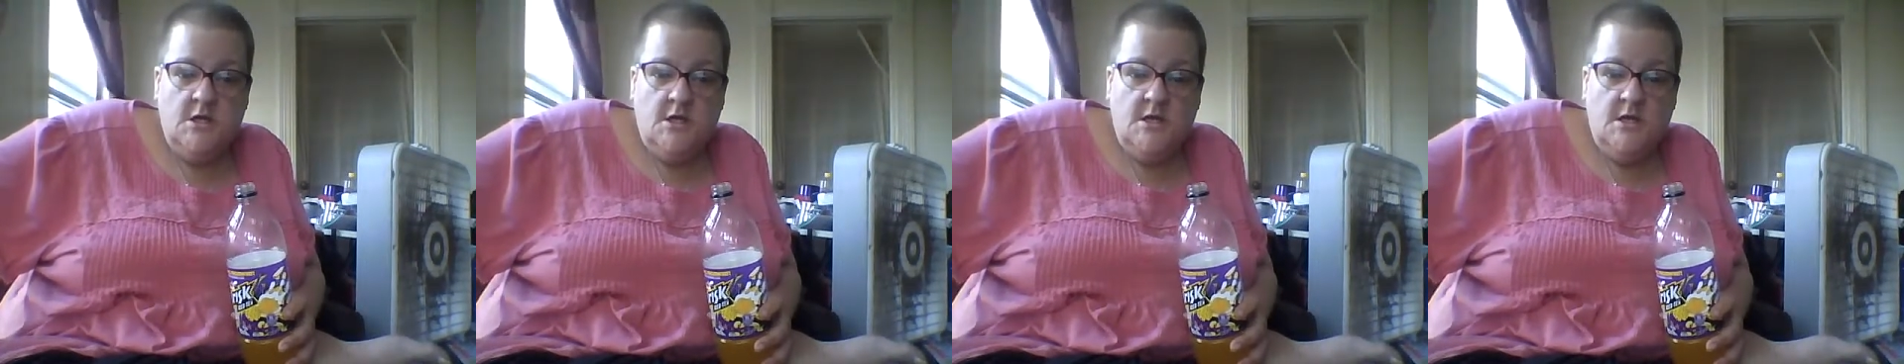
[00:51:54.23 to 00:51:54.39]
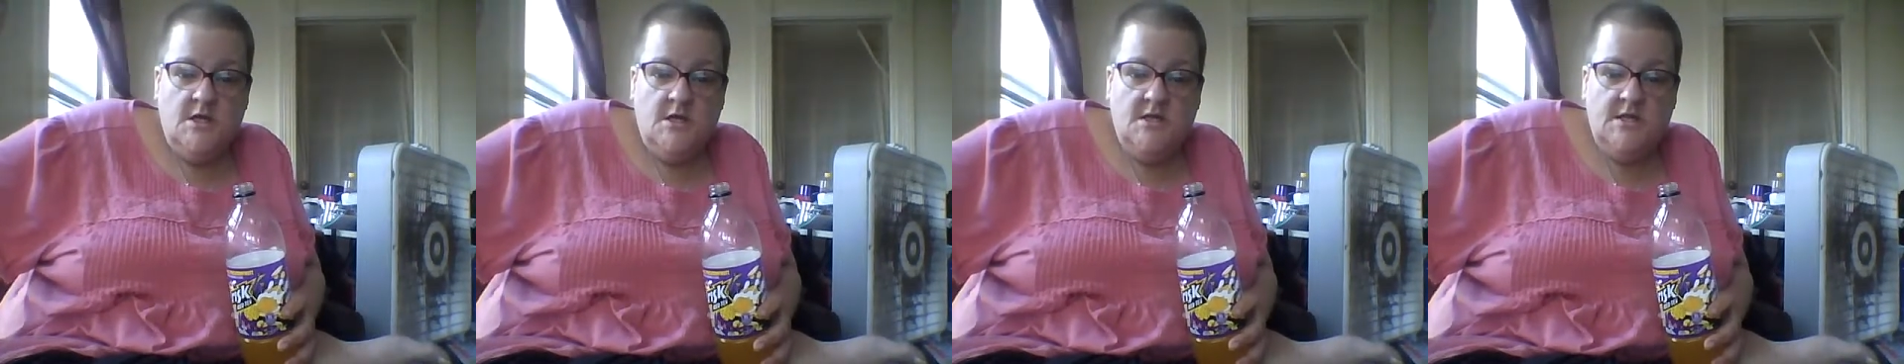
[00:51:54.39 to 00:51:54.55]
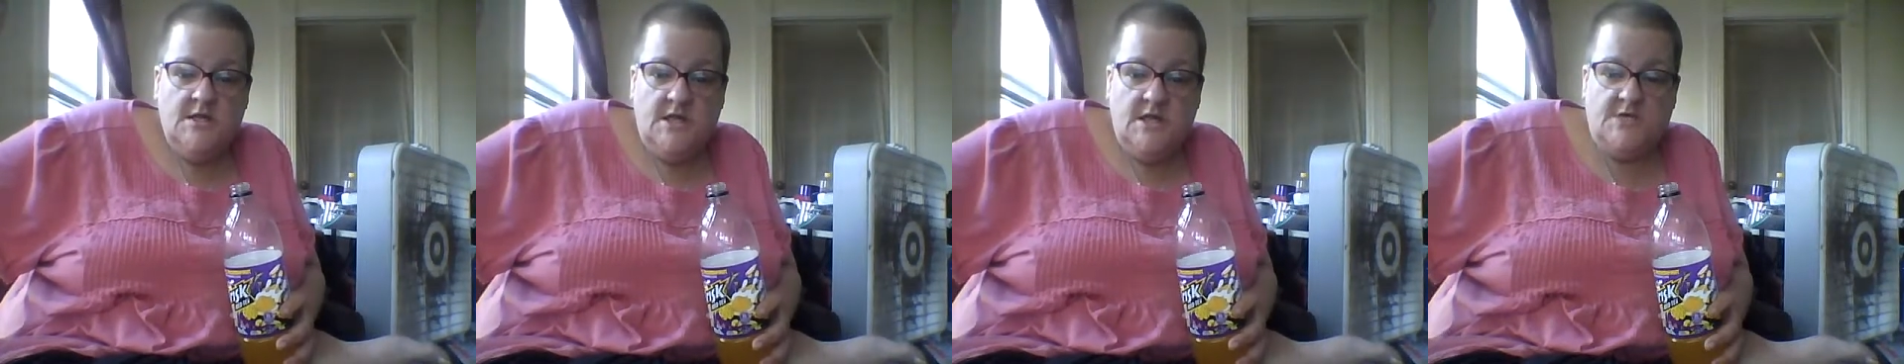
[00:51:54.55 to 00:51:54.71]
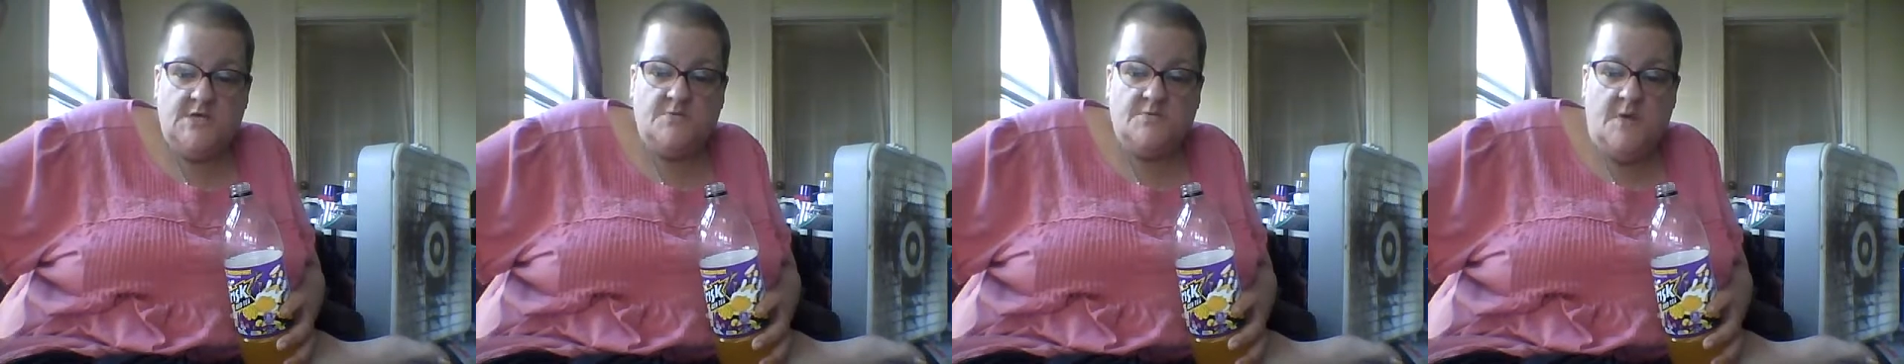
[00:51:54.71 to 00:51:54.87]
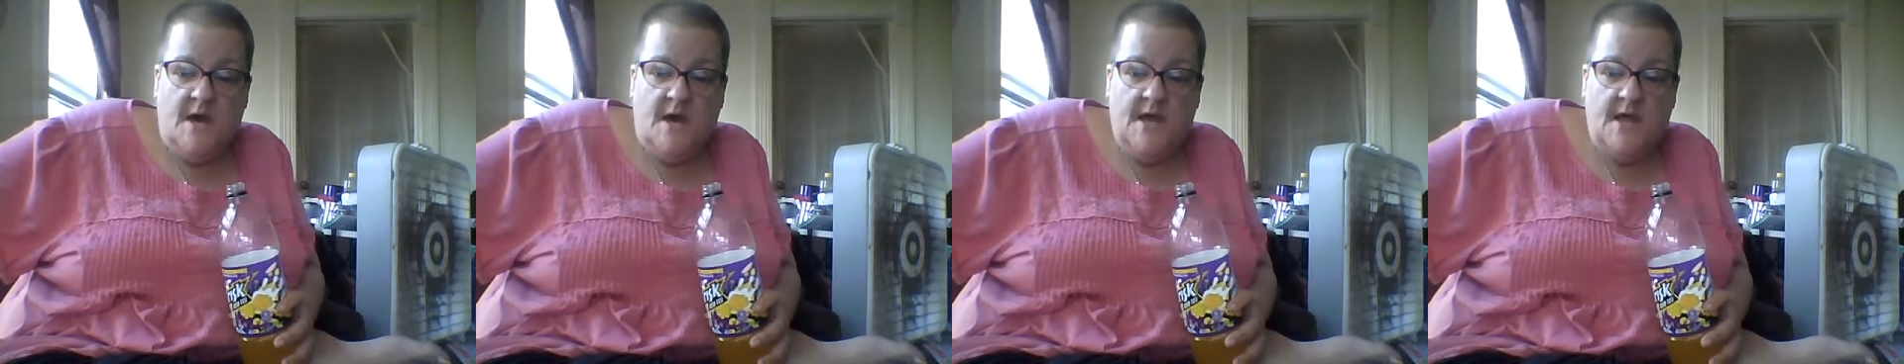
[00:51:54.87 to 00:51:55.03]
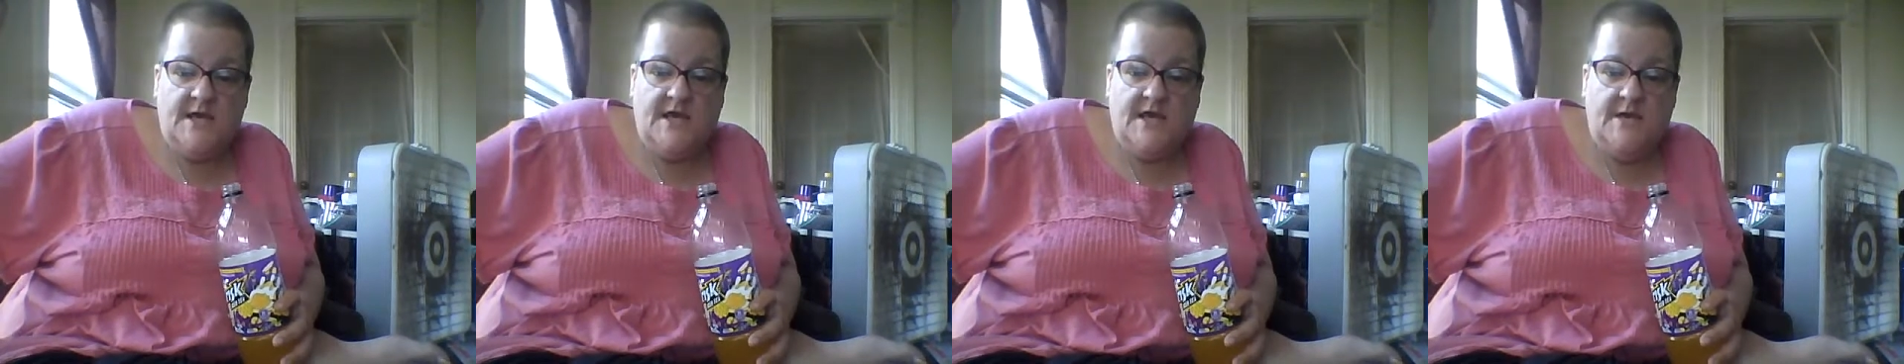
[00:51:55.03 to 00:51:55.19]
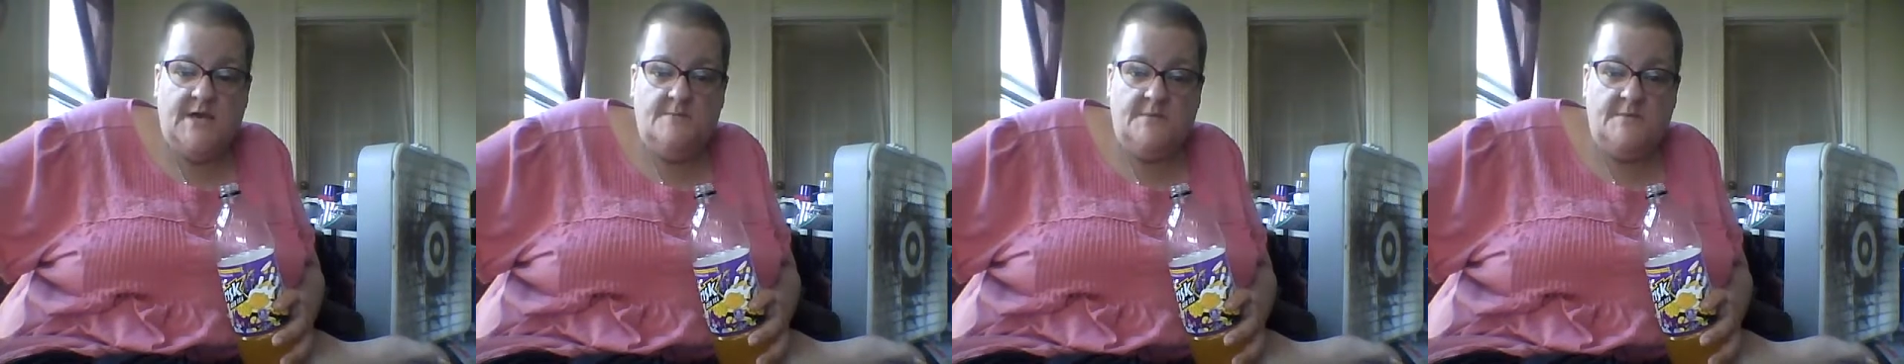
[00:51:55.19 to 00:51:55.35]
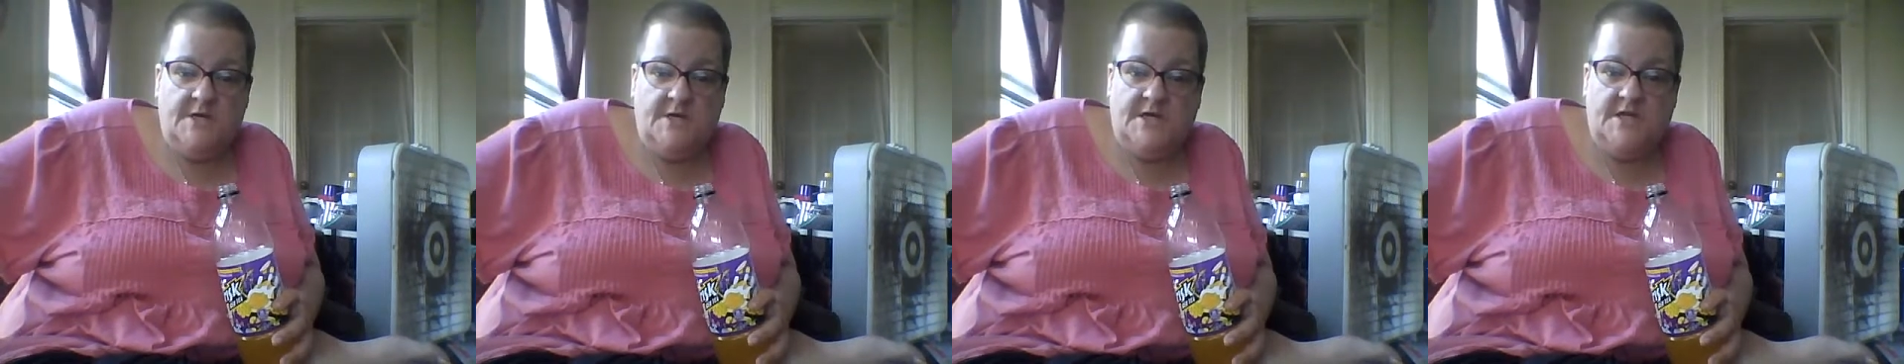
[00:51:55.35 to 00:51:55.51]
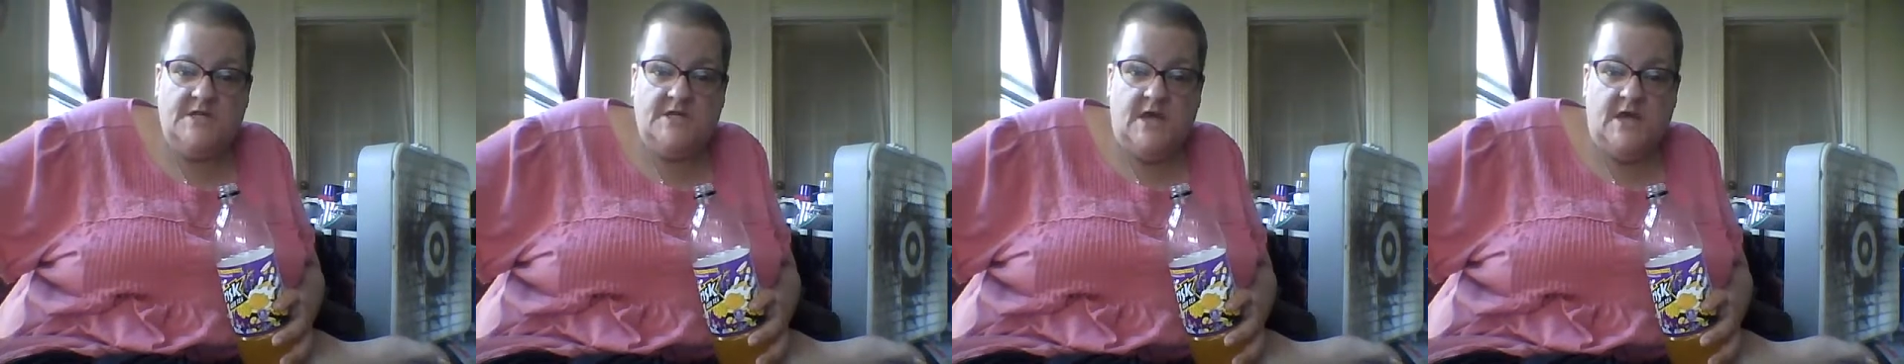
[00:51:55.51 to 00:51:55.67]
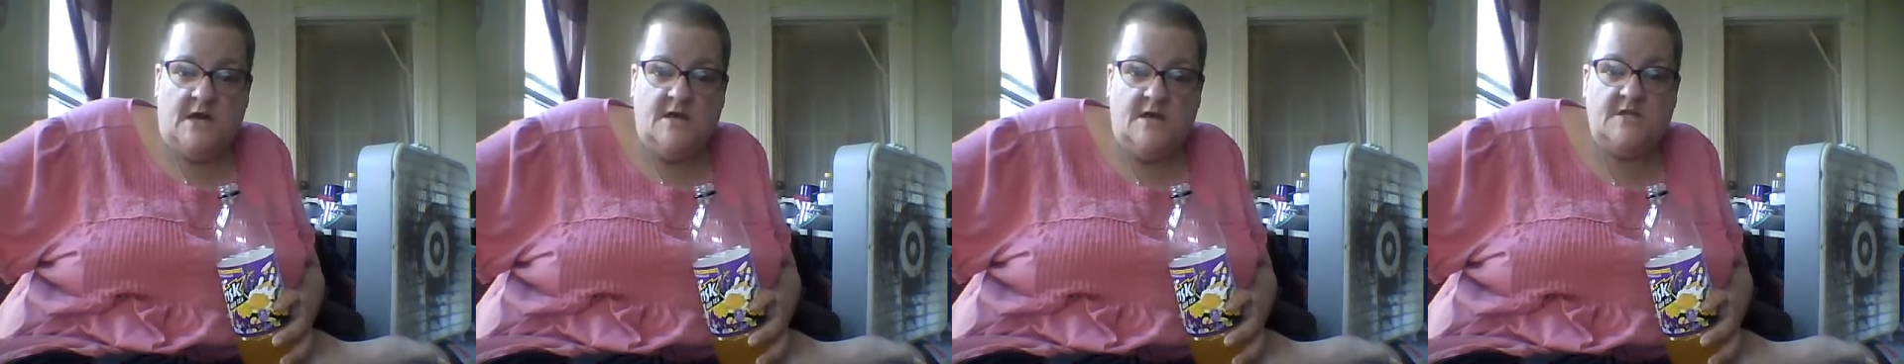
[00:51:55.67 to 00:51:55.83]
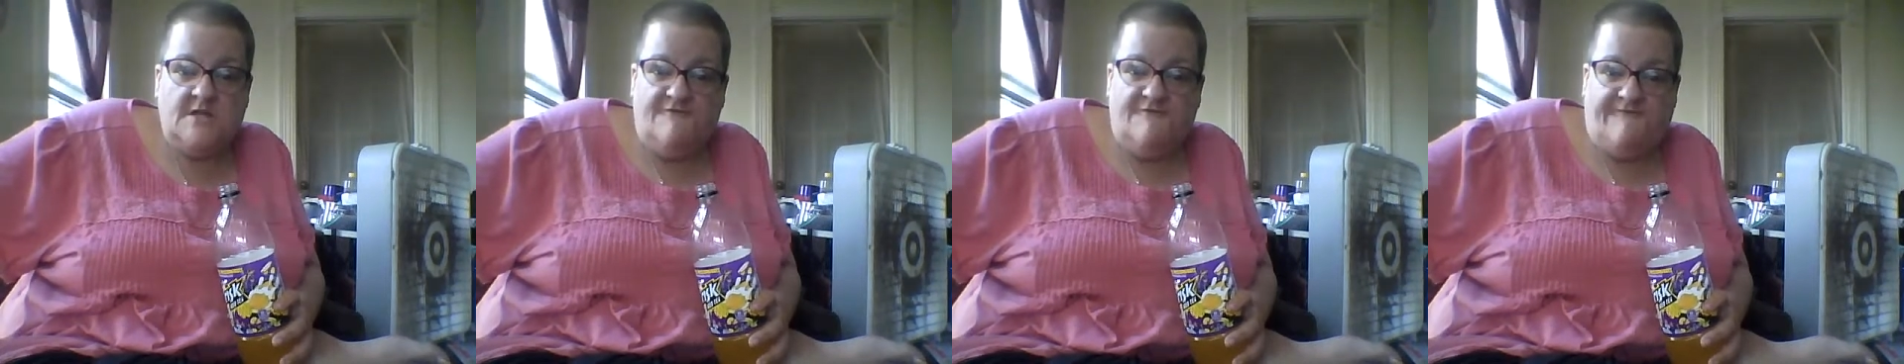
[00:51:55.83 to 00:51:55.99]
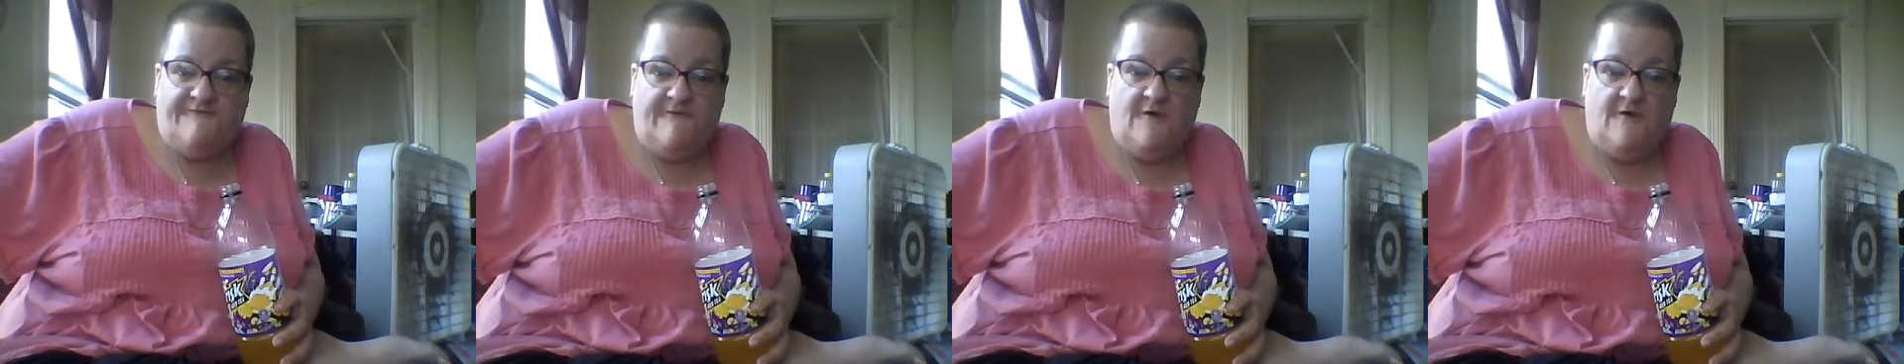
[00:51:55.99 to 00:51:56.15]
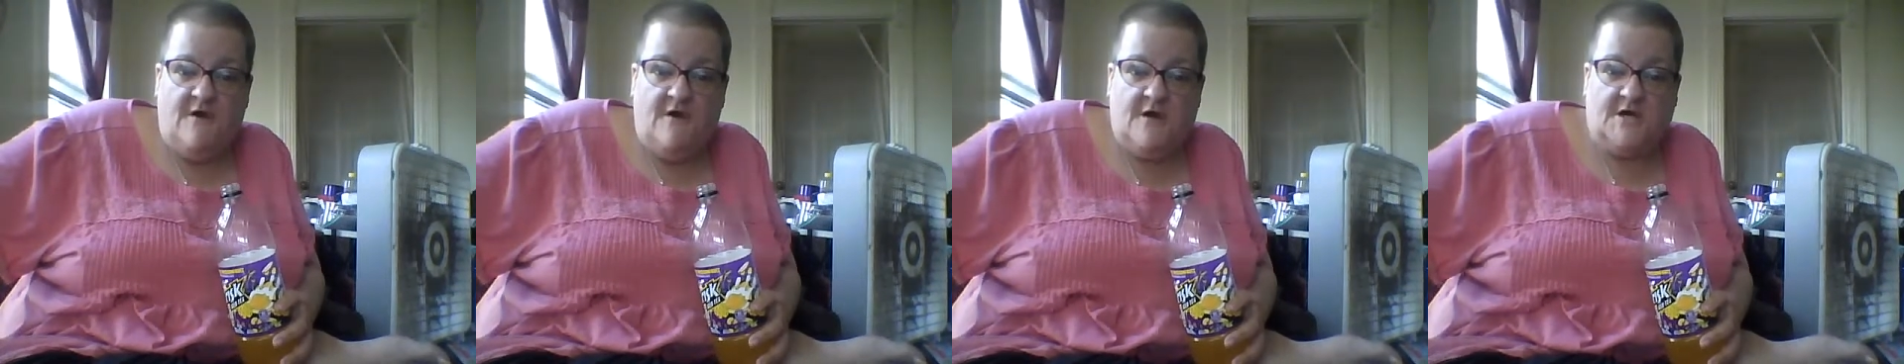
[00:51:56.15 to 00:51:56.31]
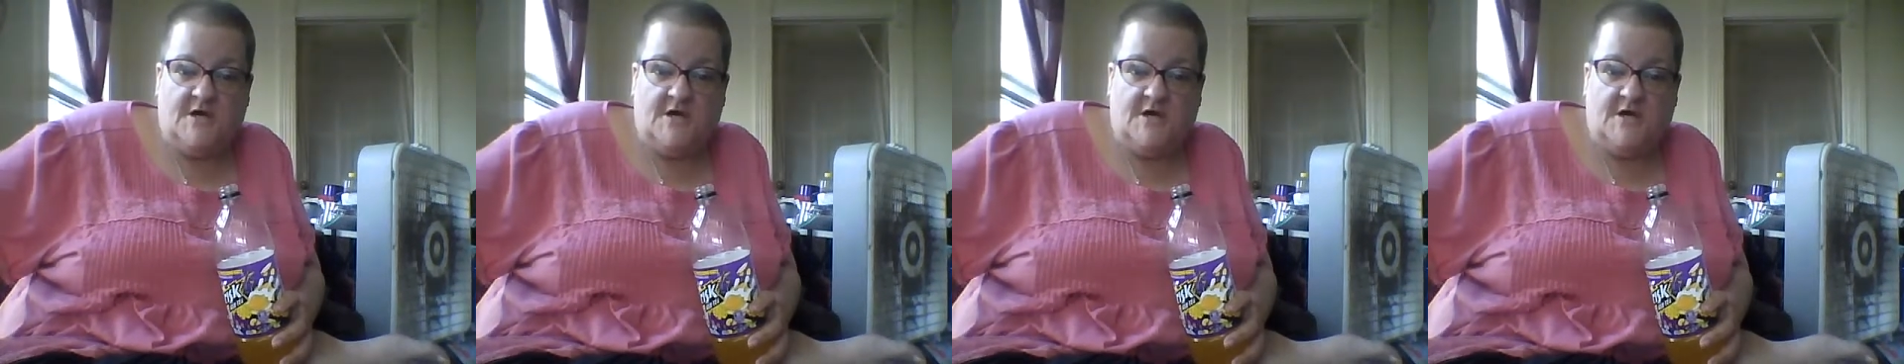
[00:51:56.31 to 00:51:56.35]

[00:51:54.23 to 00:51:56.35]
And that's why I keep looking down at the floor,